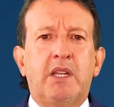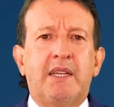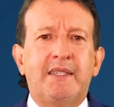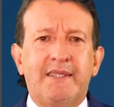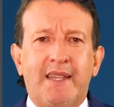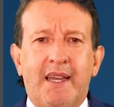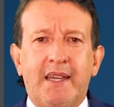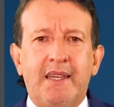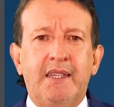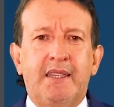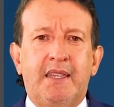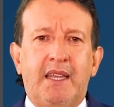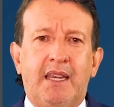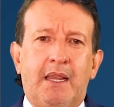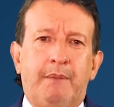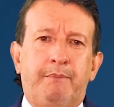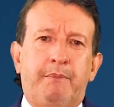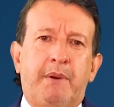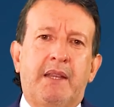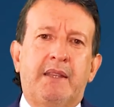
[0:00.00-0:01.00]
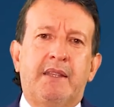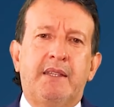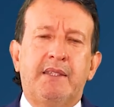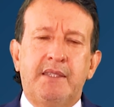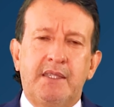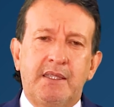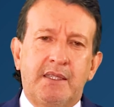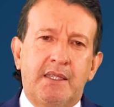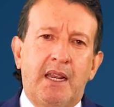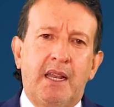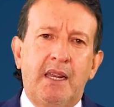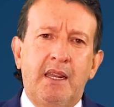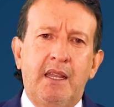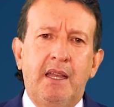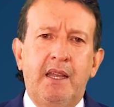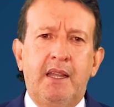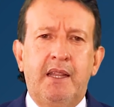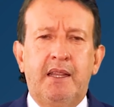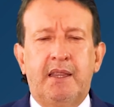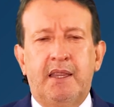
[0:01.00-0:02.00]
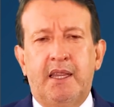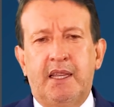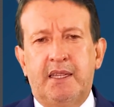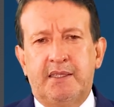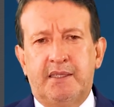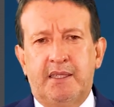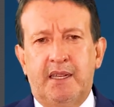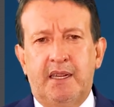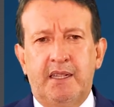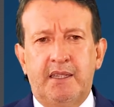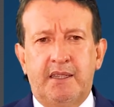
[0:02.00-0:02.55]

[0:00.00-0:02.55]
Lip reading: because we had to have a contact lens